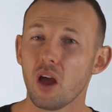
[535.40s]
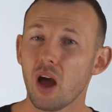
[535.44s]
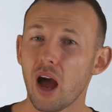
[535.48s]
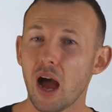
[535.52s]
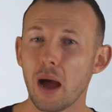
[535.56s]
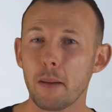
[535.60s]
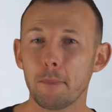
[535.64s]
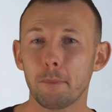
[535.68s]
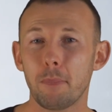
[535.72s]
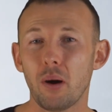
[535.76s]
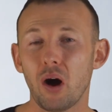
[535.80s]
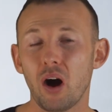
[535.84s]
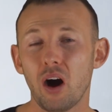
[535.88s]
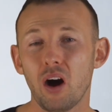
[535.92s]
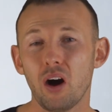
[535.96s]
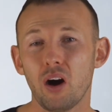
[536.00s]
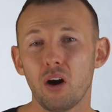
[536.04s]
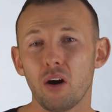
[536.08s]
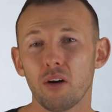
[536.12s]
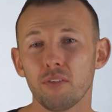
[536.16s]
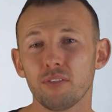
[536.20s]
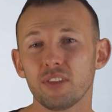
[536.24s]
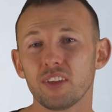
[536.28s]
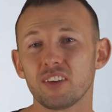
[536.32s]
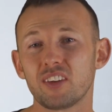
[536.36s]
and part
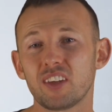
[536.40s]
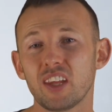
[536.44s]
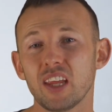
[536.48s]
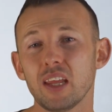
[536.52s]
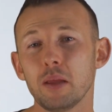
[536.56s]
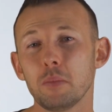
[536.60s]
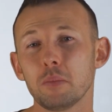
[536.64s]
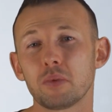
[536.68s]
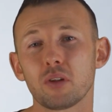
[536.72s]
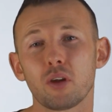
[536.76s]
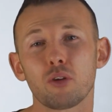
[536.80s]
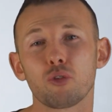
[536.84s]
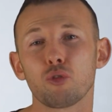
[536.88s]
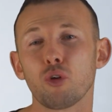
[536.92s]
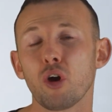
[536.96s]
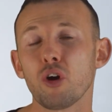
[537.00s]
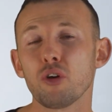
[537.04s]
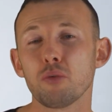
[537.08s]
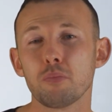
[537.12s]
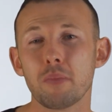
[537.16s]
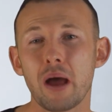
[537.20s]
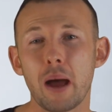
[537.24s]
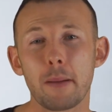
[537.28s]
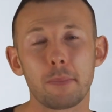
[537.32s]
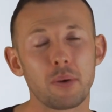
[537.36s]
of the team's
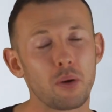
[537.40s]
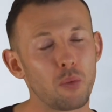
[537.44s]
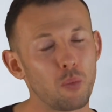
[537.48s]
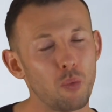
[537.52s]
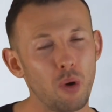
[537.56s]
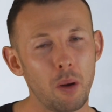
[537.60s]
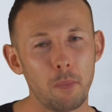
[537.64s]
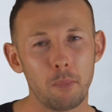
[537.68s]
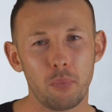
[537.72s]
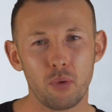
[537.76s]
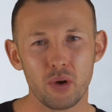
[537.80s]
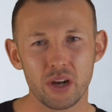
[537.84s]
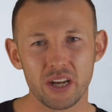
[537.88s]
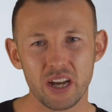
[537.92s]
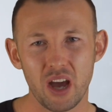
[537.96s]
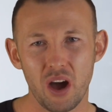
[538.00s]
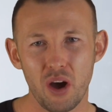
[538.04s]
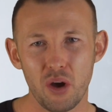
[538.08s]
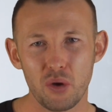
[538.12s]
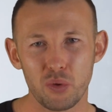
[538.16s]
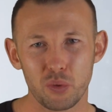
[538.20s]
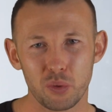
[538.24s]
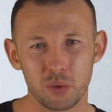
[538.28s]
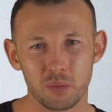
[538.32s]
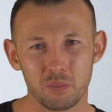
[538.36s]
Roadmap
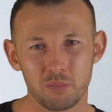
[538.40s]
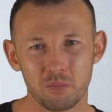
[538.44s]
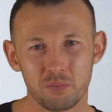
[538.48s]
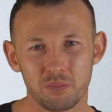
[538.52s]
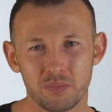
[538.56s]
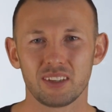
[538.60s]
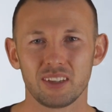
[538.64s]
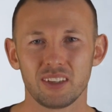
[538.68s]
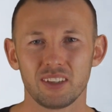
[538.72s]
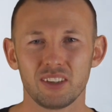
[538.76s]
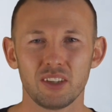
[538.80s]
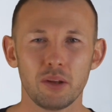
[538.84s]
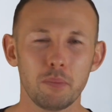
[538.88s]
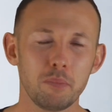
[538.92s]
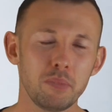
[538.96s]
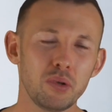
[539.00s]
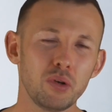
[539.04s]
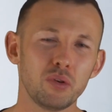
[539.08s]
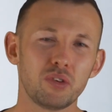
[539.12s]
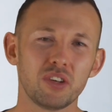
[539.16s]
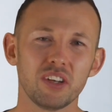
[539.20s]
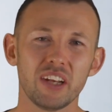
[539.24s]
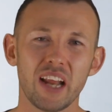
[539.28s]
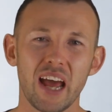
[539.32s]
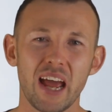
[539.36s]
1.0. The
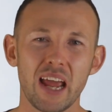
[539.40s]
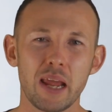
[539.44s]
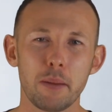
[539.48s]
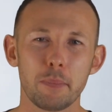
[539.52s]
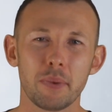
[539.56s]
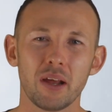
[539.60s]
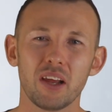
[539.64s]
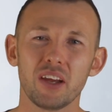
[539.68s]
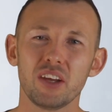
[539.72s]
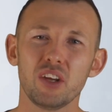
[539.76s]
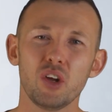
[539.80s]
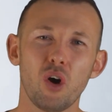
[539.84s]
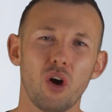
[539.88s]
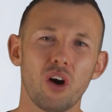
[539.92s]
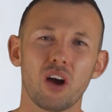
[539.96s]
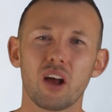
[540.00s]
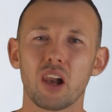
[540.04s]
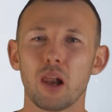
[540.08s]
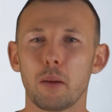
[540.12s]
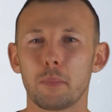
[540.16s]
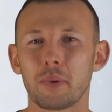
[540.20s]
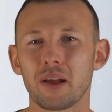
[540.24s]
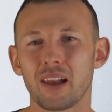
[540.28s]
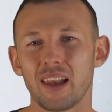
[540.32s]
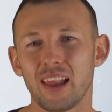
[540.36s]
Mutant Ape Yacht
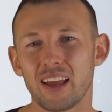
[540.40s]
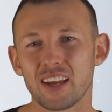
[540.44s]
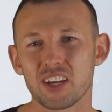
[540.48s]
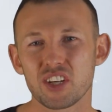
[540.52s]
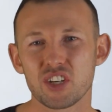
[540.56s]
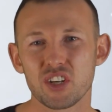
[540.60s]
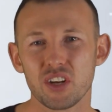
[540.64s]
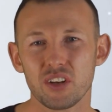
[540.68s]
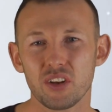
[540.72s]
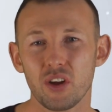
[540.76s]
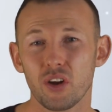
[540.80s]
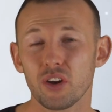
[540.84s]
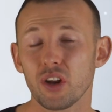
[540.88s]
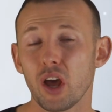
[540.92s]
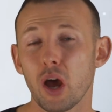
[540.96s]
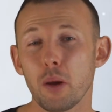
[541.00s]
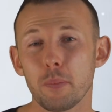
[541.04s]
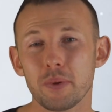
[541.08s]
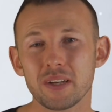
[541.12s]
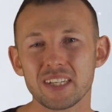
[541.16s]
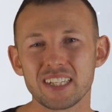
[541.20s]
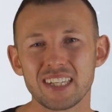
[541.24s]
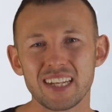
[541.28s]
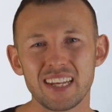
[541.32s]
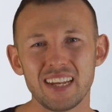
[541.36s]
Club collection on
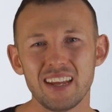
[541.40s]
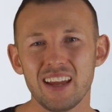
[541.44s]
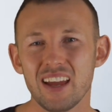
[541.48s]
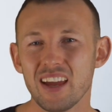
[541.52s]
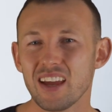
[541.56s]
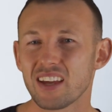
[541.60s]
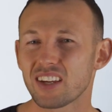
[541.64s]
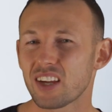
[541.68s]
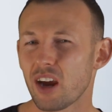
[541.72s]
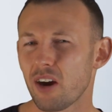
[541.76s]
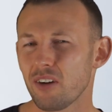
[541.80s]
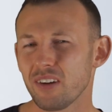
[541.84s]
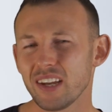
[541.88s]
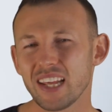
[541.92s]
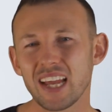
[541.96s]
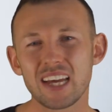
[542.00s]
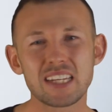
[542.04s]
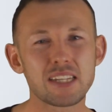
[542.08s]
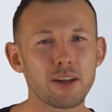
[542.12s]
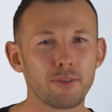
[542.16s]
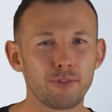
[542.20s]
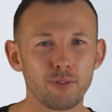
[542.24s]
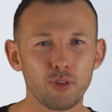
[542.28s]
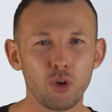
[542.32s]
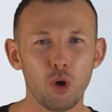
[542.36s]
OpenSea currently has
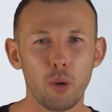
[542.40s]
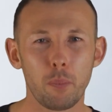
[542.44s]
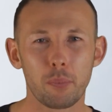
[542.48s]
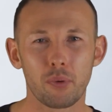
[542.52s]
a floor